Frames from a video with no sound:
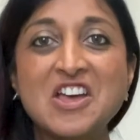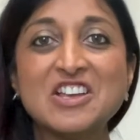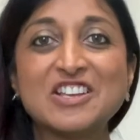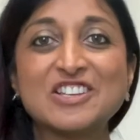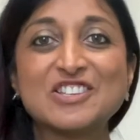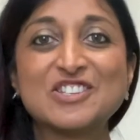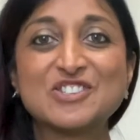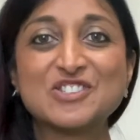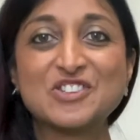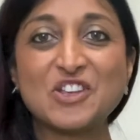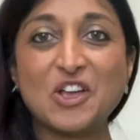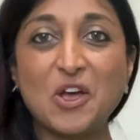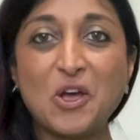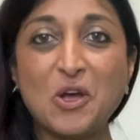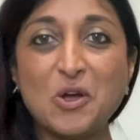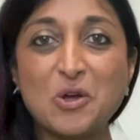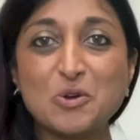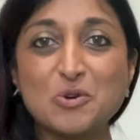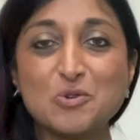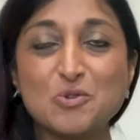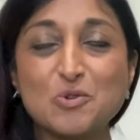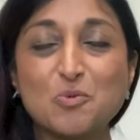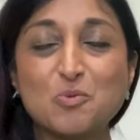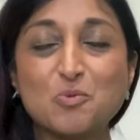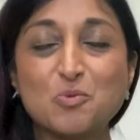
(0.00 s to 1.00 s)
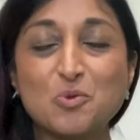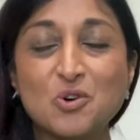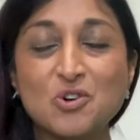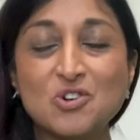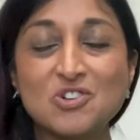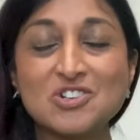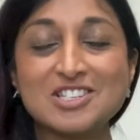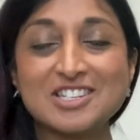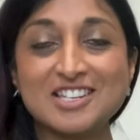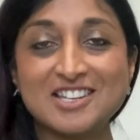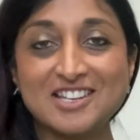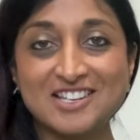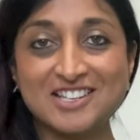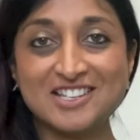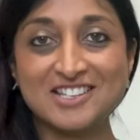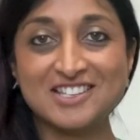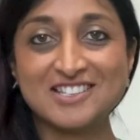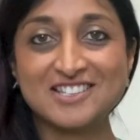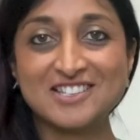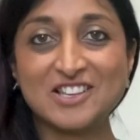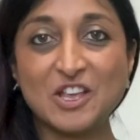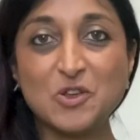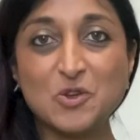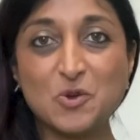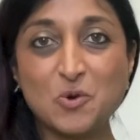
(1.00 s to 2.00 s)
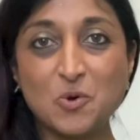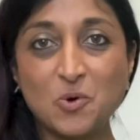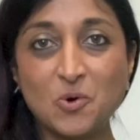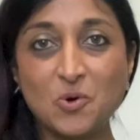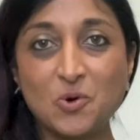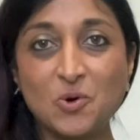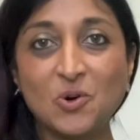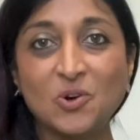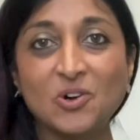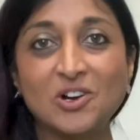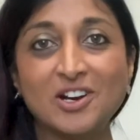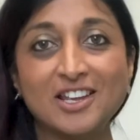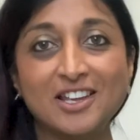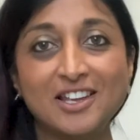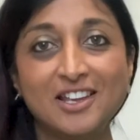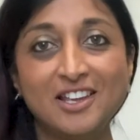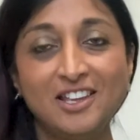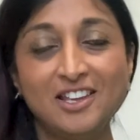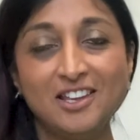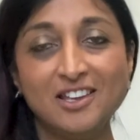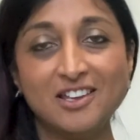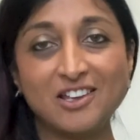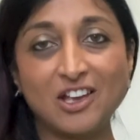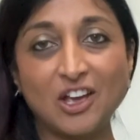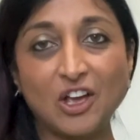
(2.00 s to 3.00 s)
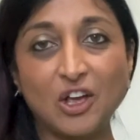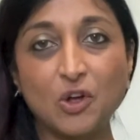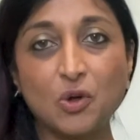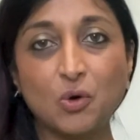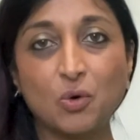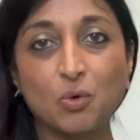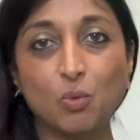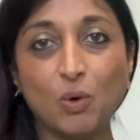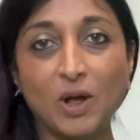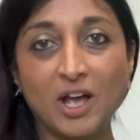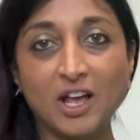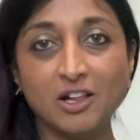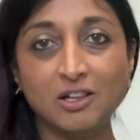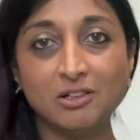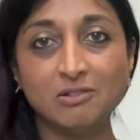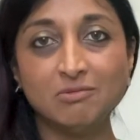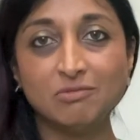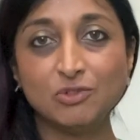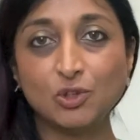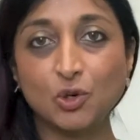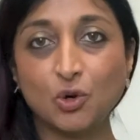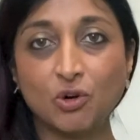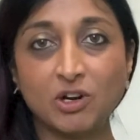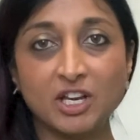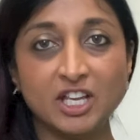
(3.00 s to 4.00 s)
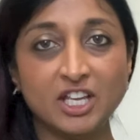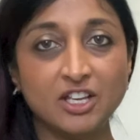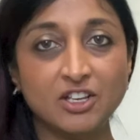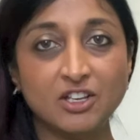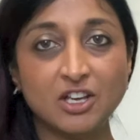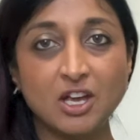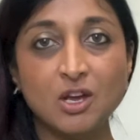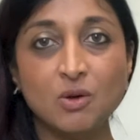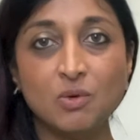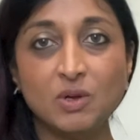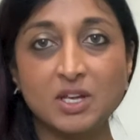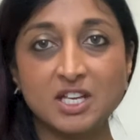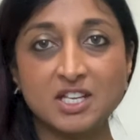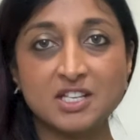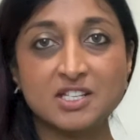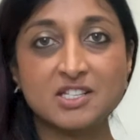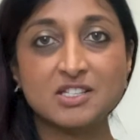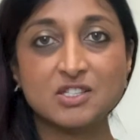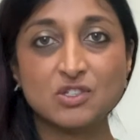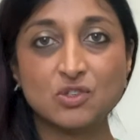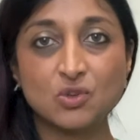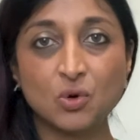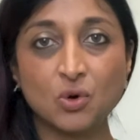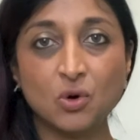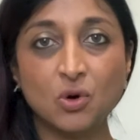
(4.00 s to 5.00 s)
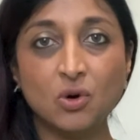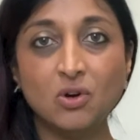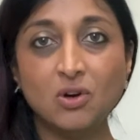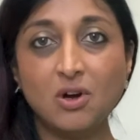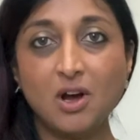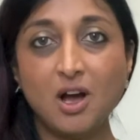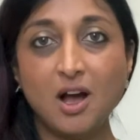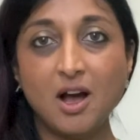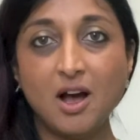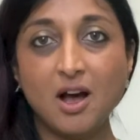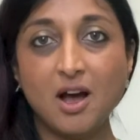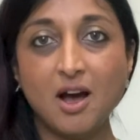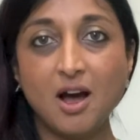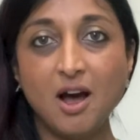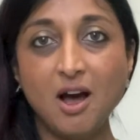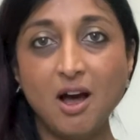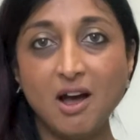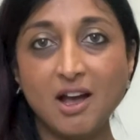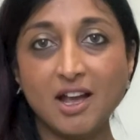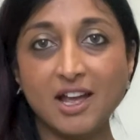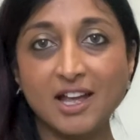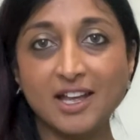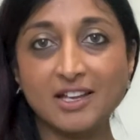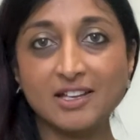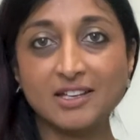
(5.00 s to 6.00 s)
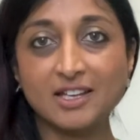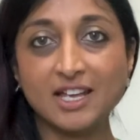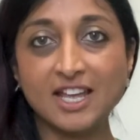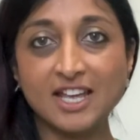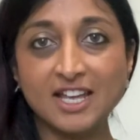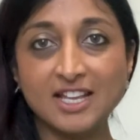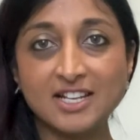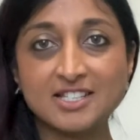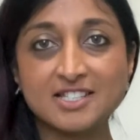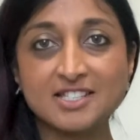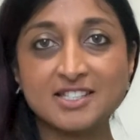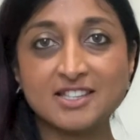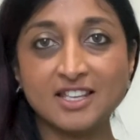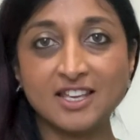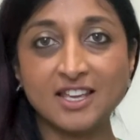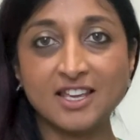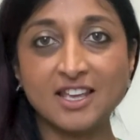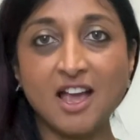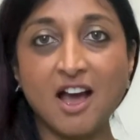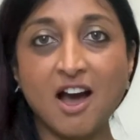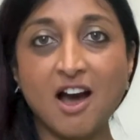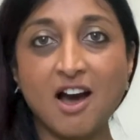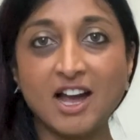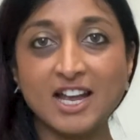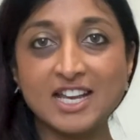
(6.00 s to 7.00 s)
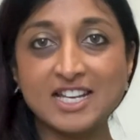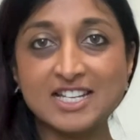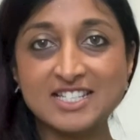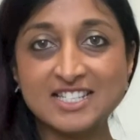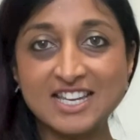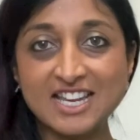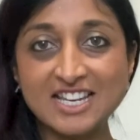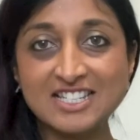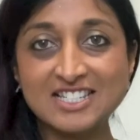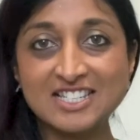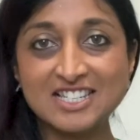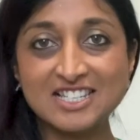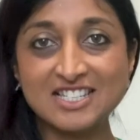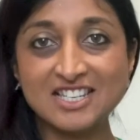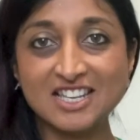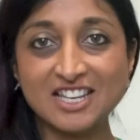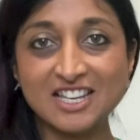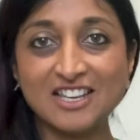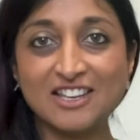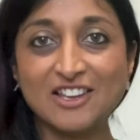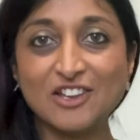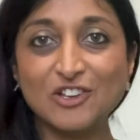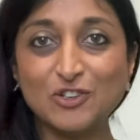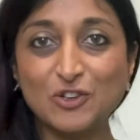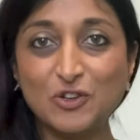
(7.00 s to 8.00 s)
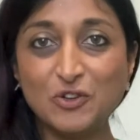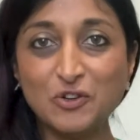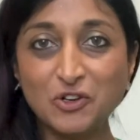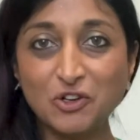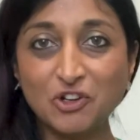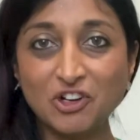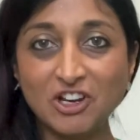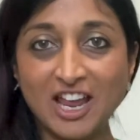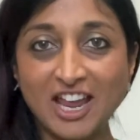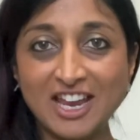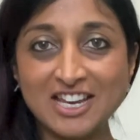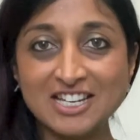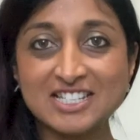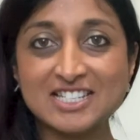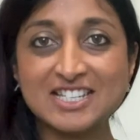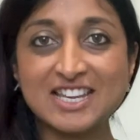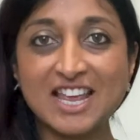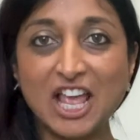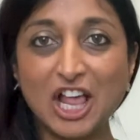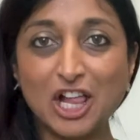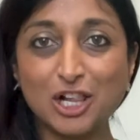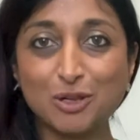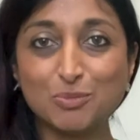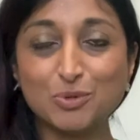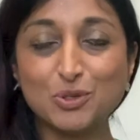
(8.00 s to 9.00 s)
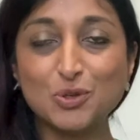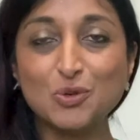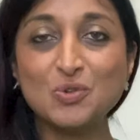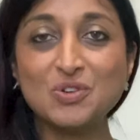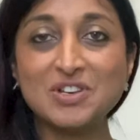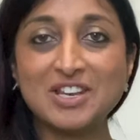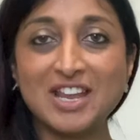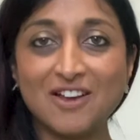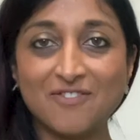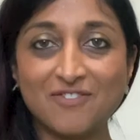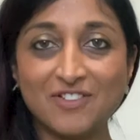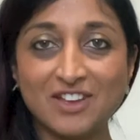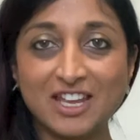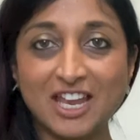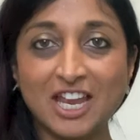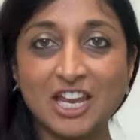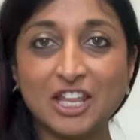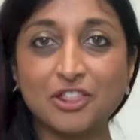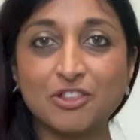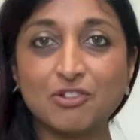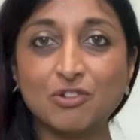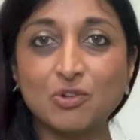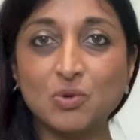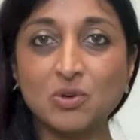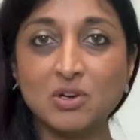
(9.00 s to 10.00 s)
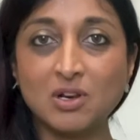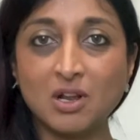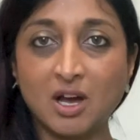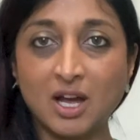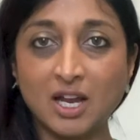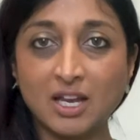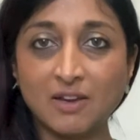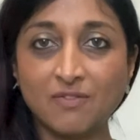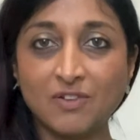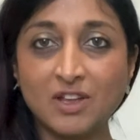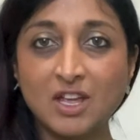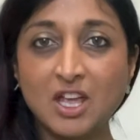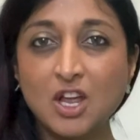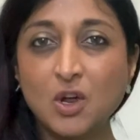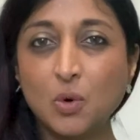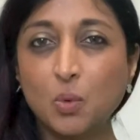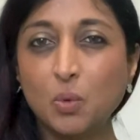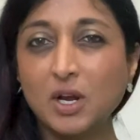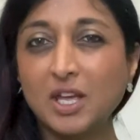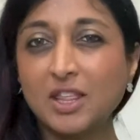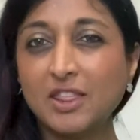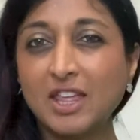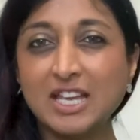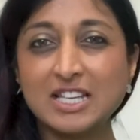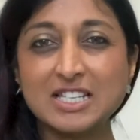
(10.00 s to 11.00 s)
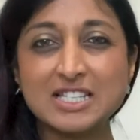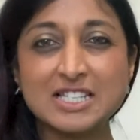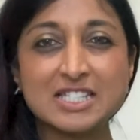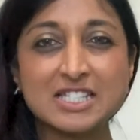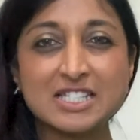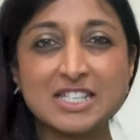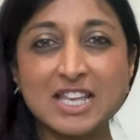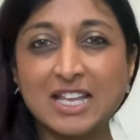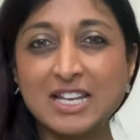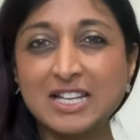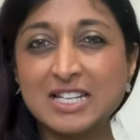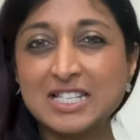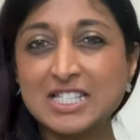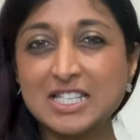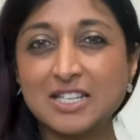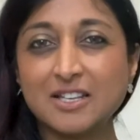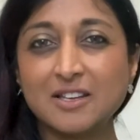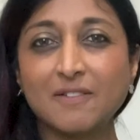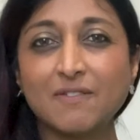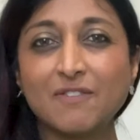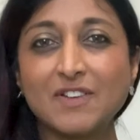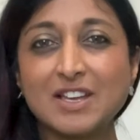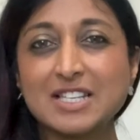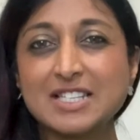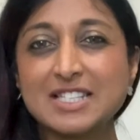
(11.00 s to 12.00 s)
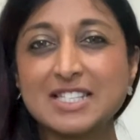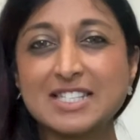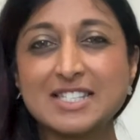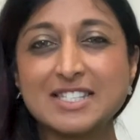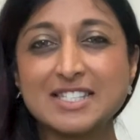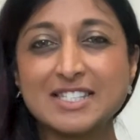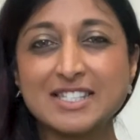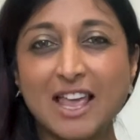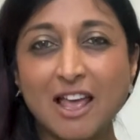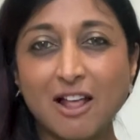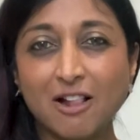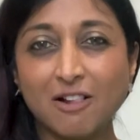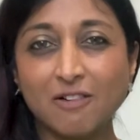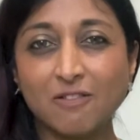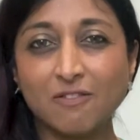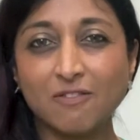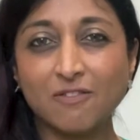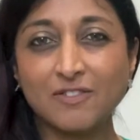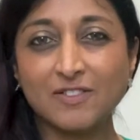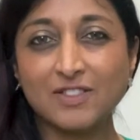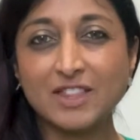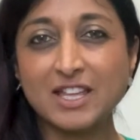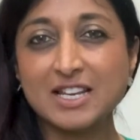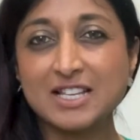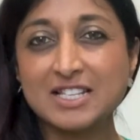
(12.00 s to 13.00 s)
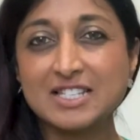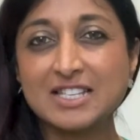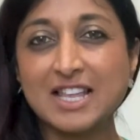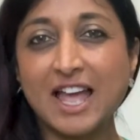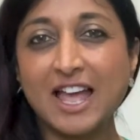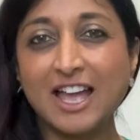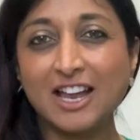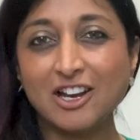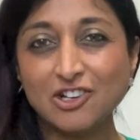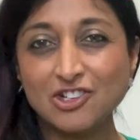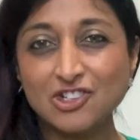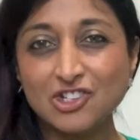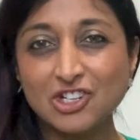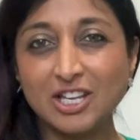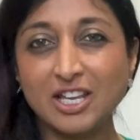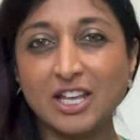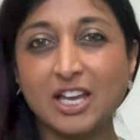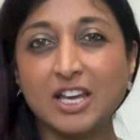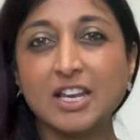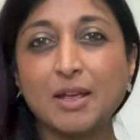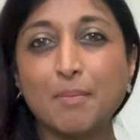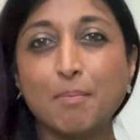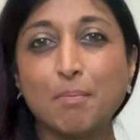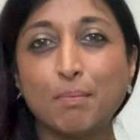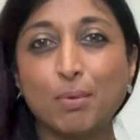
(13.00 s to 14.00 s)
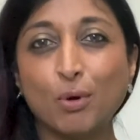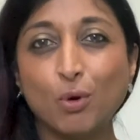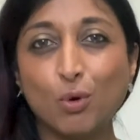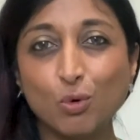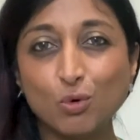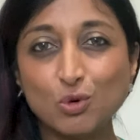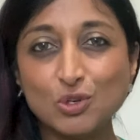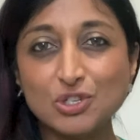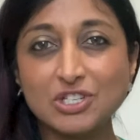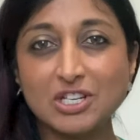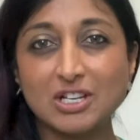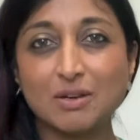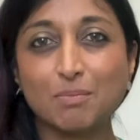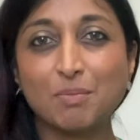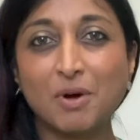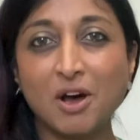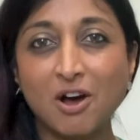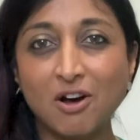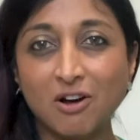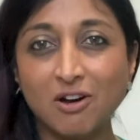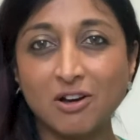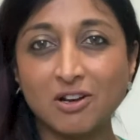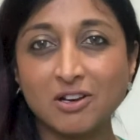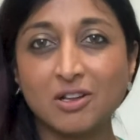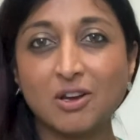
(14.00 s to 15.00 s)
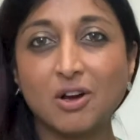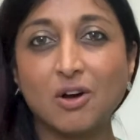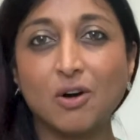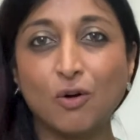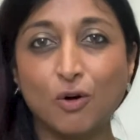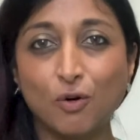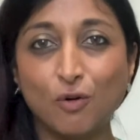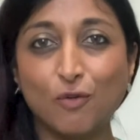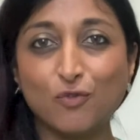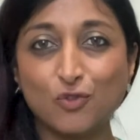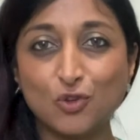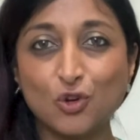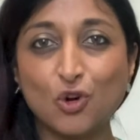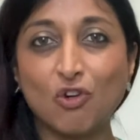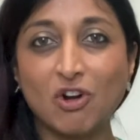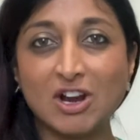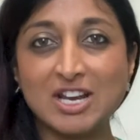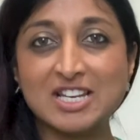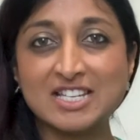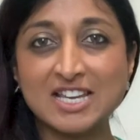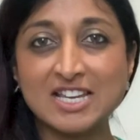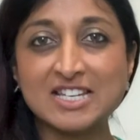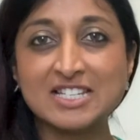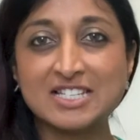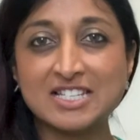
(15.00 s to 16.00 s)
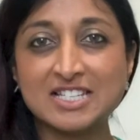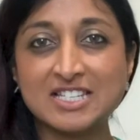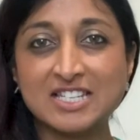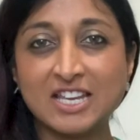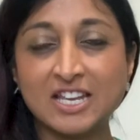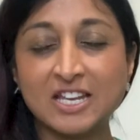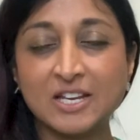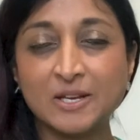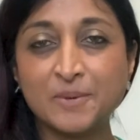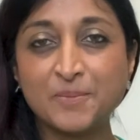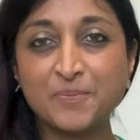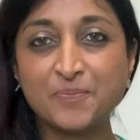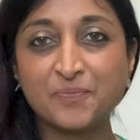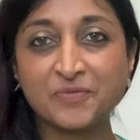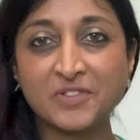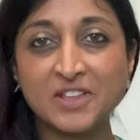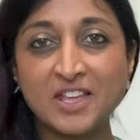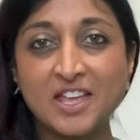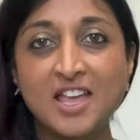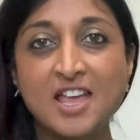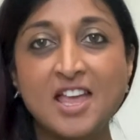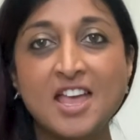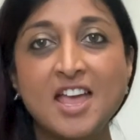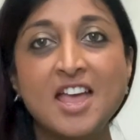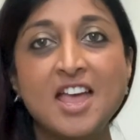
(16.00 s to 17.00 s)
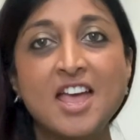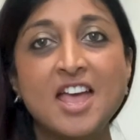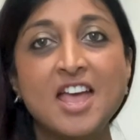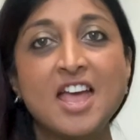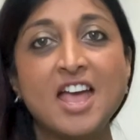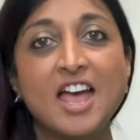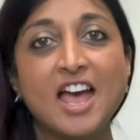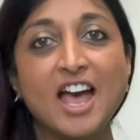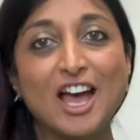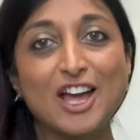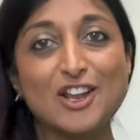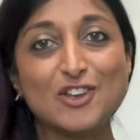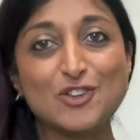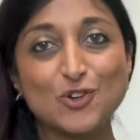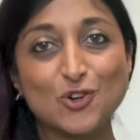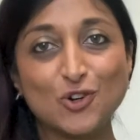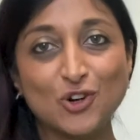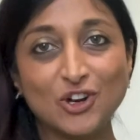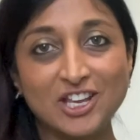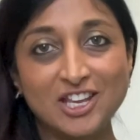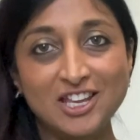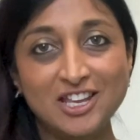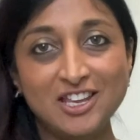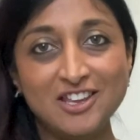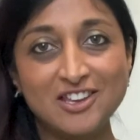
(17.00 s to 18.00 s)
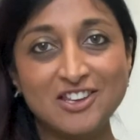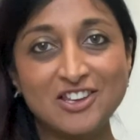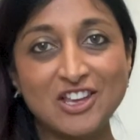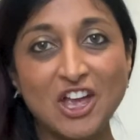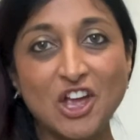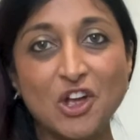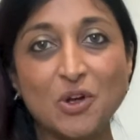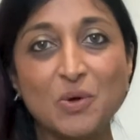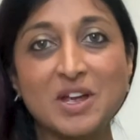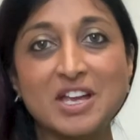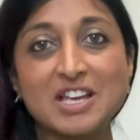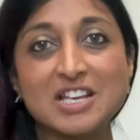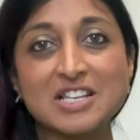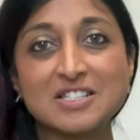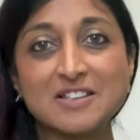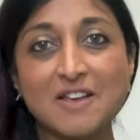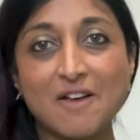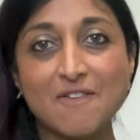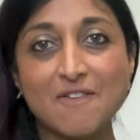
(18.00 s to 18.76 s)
So, what is your ego? Well, your ego is your I. It's the identity you create to help you navigate through life with a sense of self that is actually an important part of your identity. And your ego is